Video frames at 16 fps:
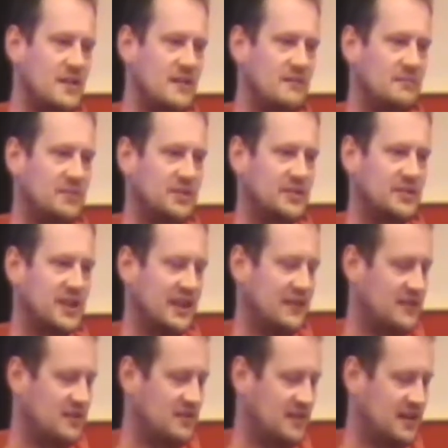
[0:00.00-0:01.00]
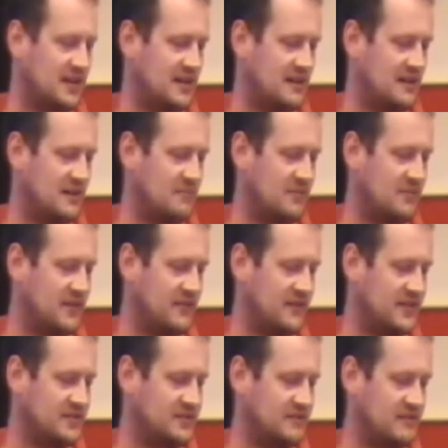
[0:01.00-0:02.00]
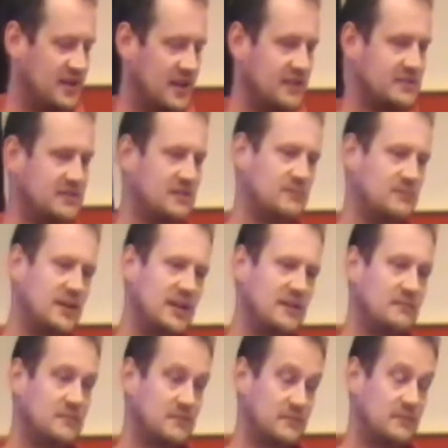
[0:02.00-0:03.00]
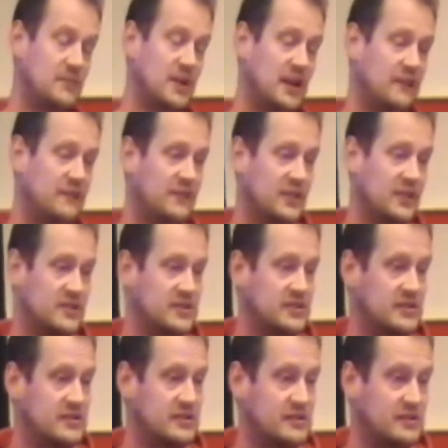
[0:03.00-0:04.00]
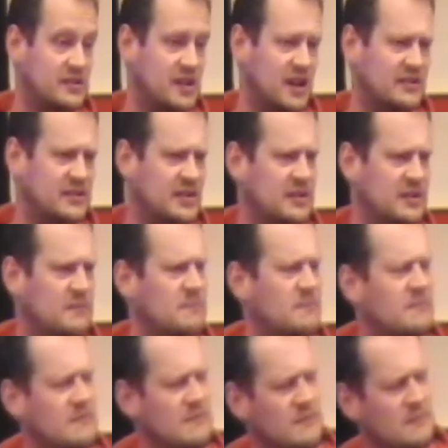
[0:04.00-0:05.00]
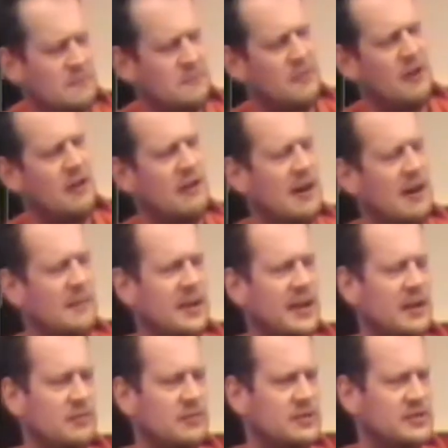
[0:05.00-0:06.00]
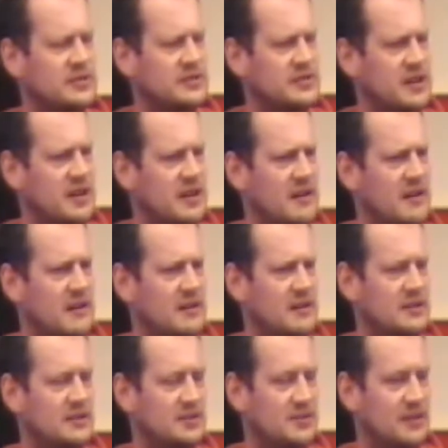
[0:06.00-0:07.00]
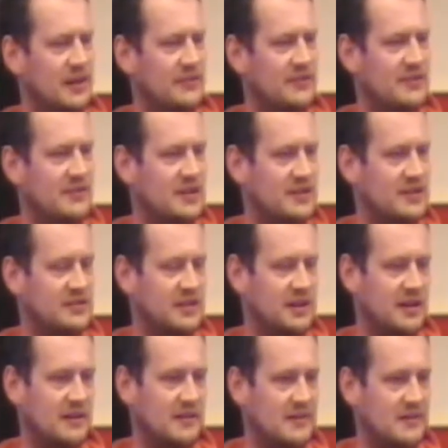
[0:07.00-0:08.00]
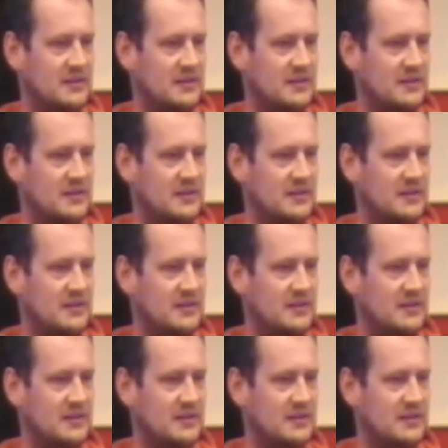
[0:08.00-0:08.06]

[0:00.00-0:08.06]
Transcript: But to give you a brief history, when I first started programming, it was quite a few years ago,